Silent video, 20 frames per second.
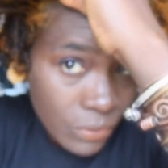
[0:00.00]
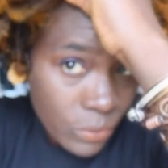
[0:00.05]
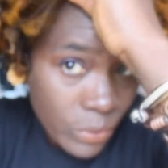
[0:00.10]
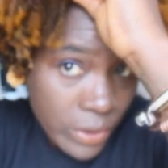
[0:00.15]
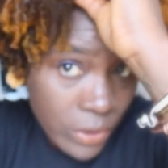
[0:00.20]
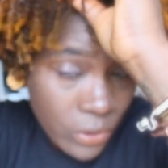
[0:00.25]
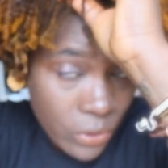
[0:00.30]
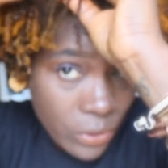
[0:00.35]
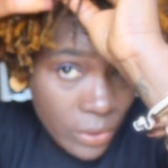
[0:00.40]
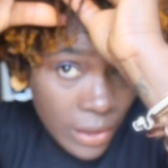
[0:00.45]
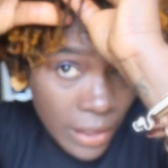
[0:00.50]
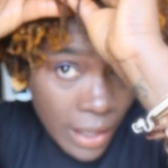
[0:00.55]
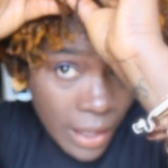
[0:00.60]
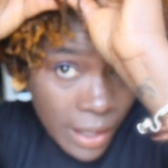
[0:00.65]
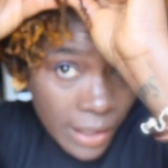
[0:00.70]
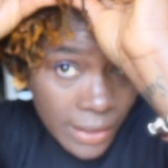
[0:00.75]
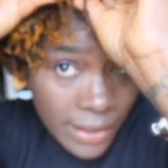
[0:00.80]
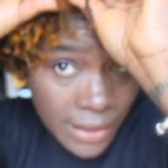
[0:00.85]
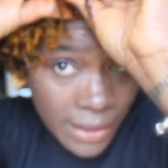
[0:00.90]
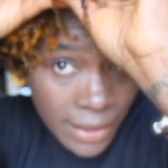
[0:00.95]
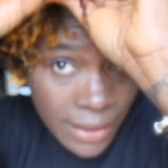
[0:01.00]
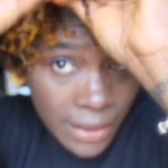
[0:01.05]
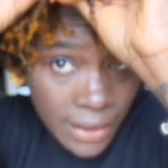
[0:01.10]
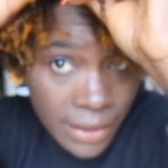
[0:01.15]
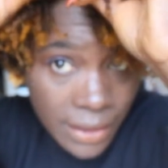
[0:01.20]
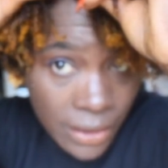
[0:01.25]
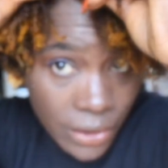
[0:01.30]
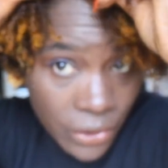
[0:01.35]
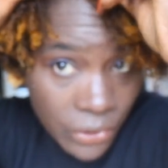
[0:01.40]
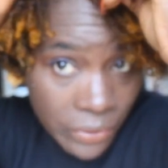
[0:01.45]
with your locks, this
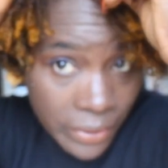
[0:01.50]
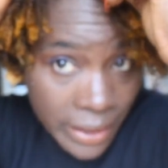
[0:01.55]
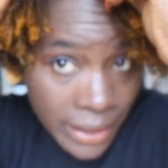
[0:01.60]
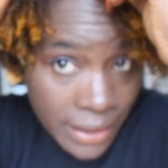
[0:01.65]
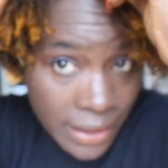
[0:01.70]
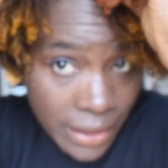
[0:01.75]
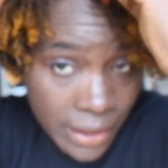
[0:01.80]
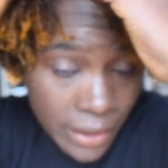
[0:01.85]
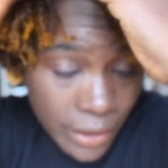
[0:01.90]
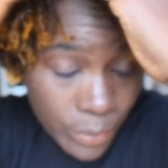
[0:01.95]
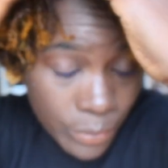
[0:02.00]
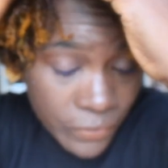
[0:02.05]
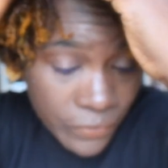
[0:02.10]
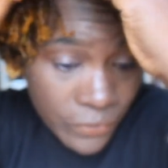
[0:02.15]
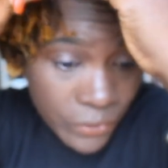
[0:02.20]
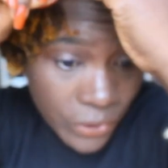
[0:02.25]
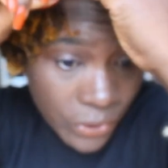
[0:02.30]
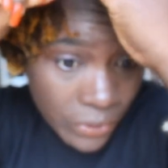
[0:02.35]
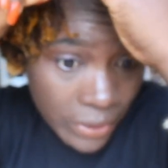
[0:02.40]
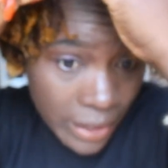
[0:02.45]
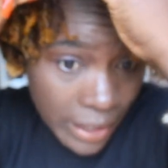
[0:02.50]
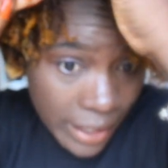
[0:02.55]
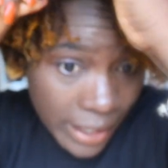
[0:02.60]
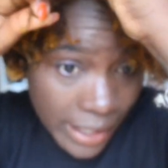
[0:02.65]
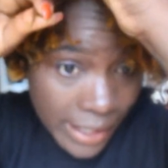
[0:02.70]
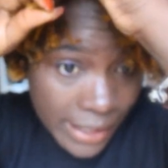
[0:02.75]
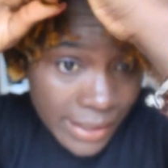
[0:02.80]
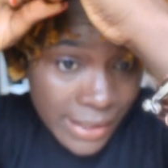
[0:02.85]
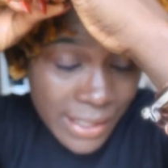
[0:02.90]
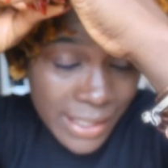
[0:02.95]
is a great tip for you
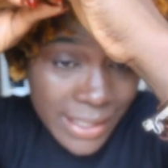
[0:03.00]
guys.